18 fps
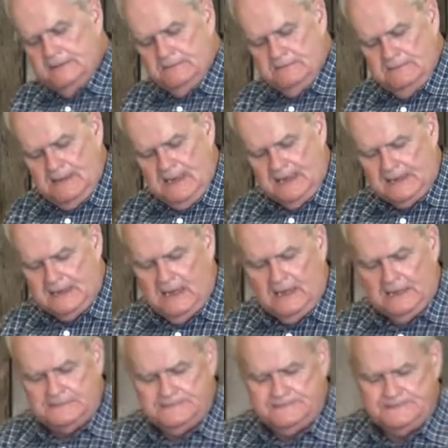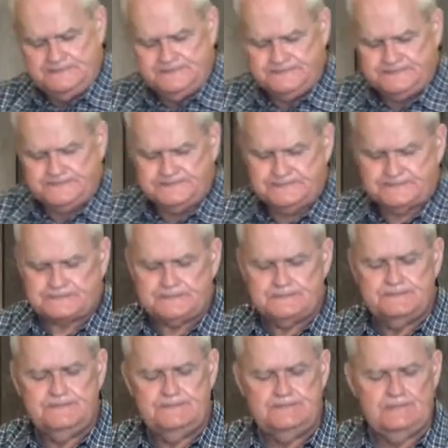My God.
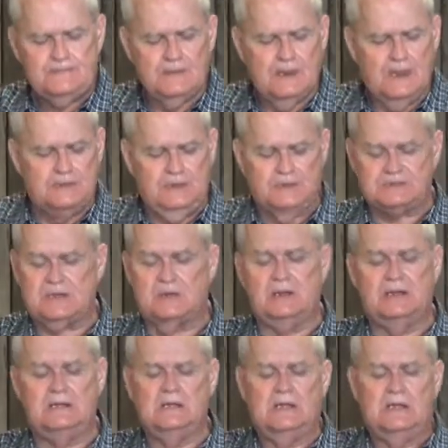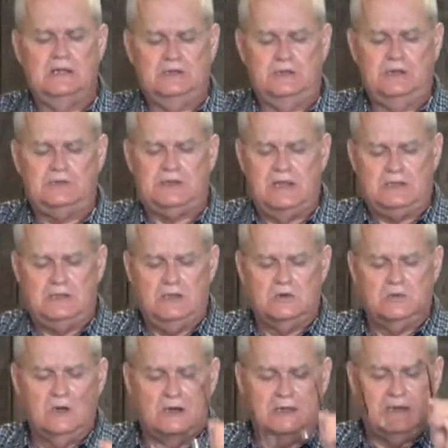And you say, well, you think you're
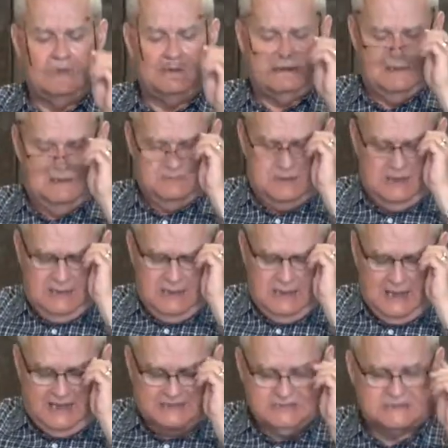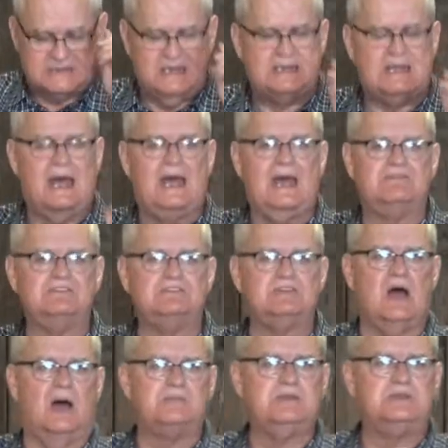one of them. I just think I have a
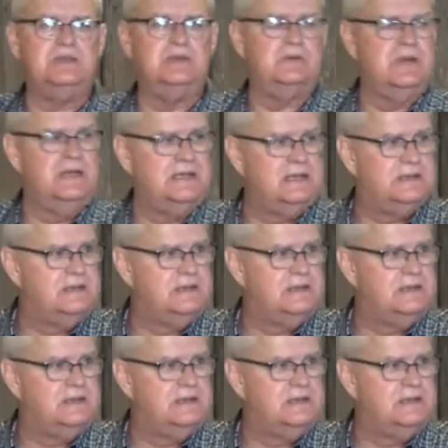job to do in it.